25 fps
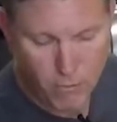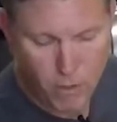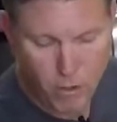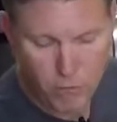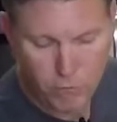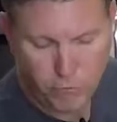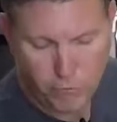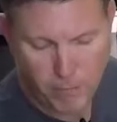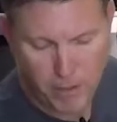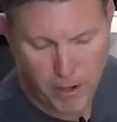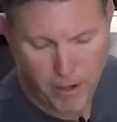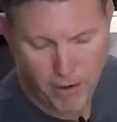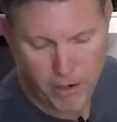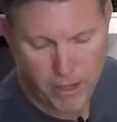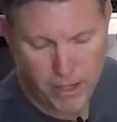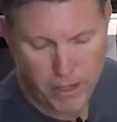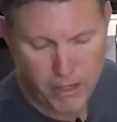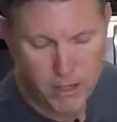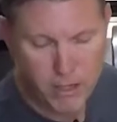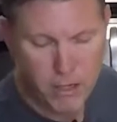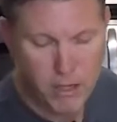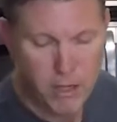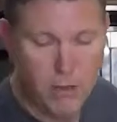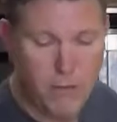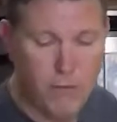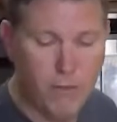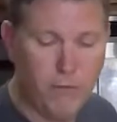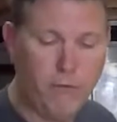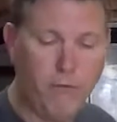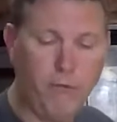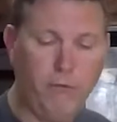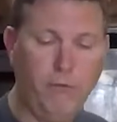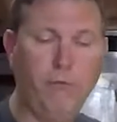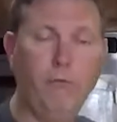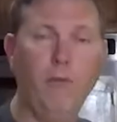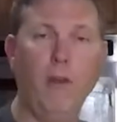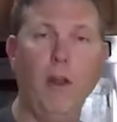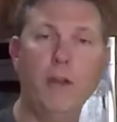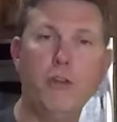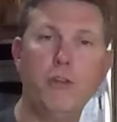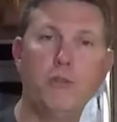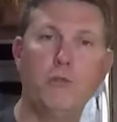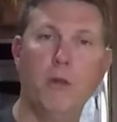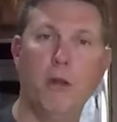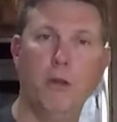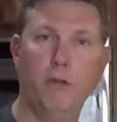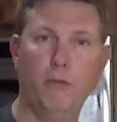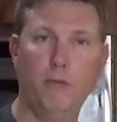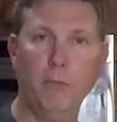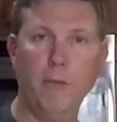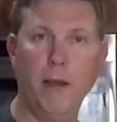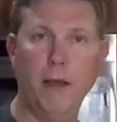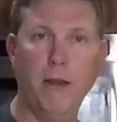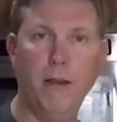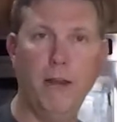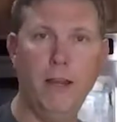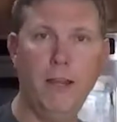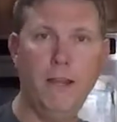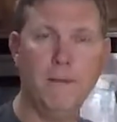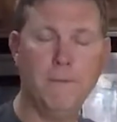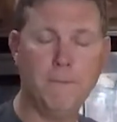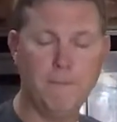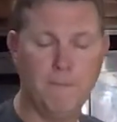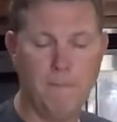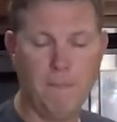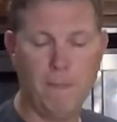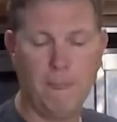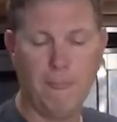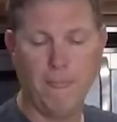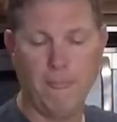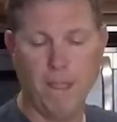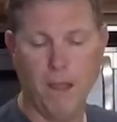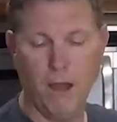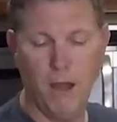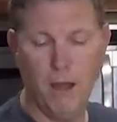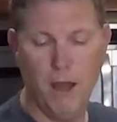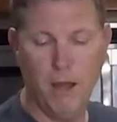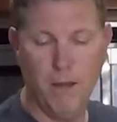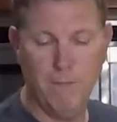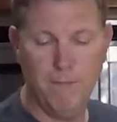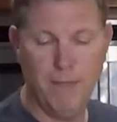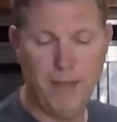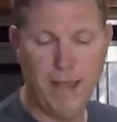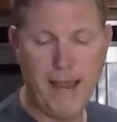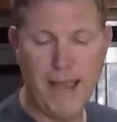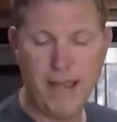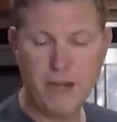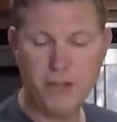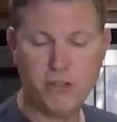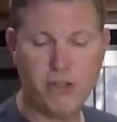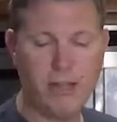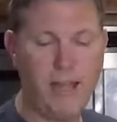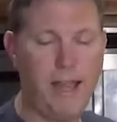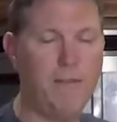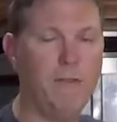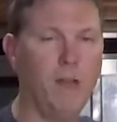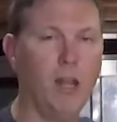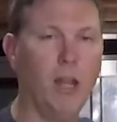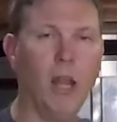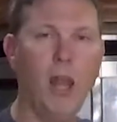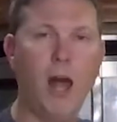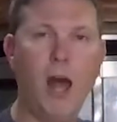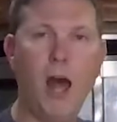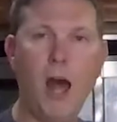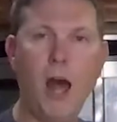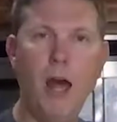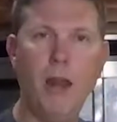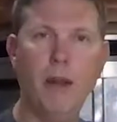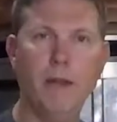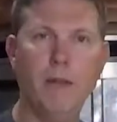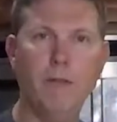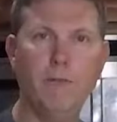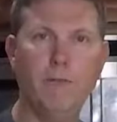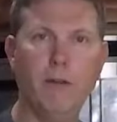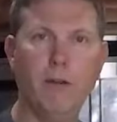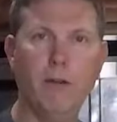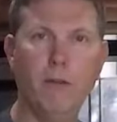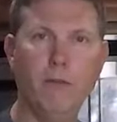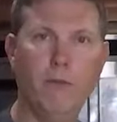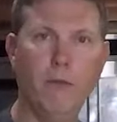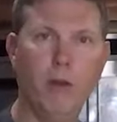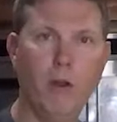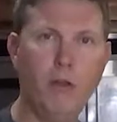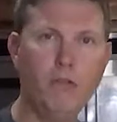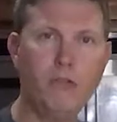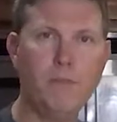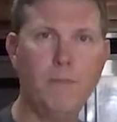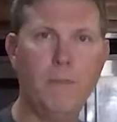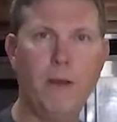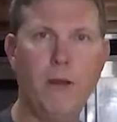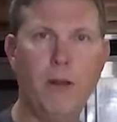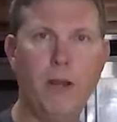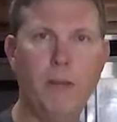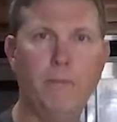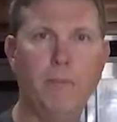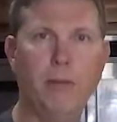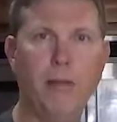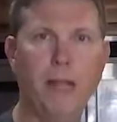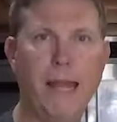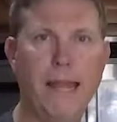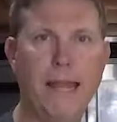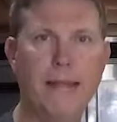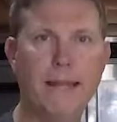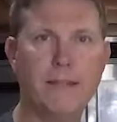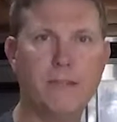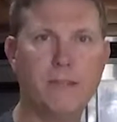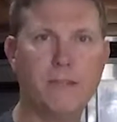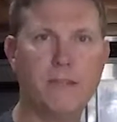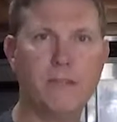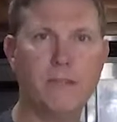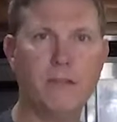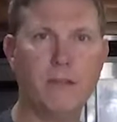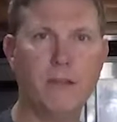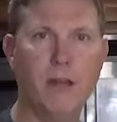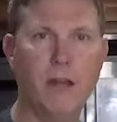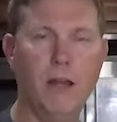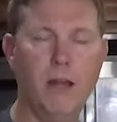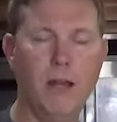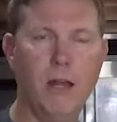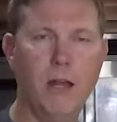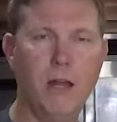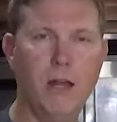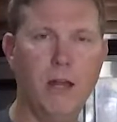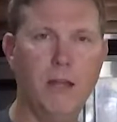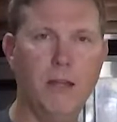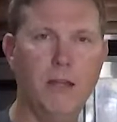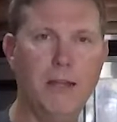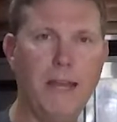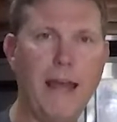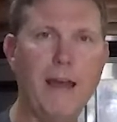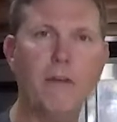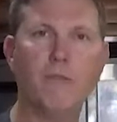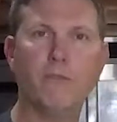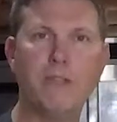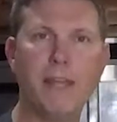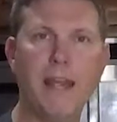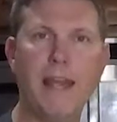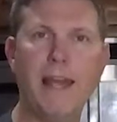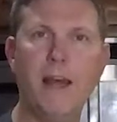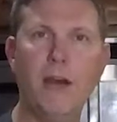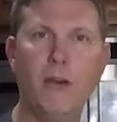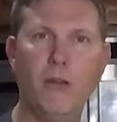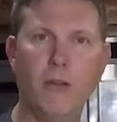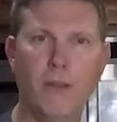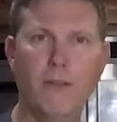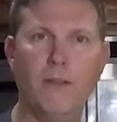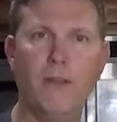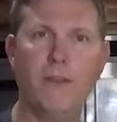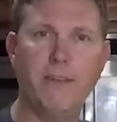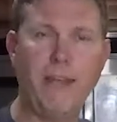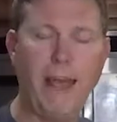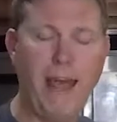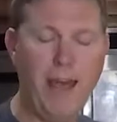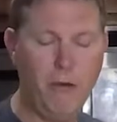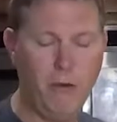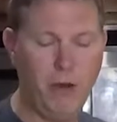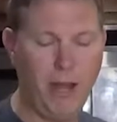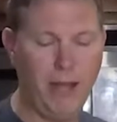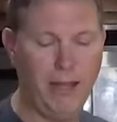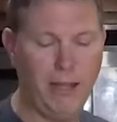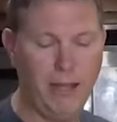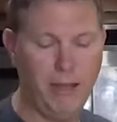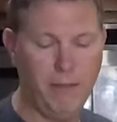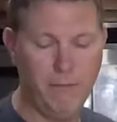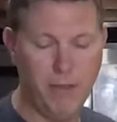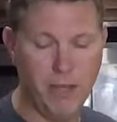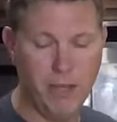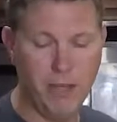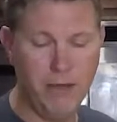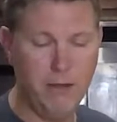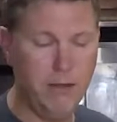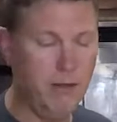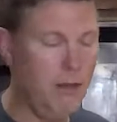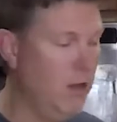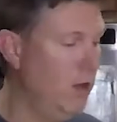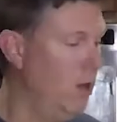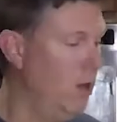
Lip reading: rosemary. This is fresh rosemary. They actually have a lot of rosemary plants downtown in the town I live in,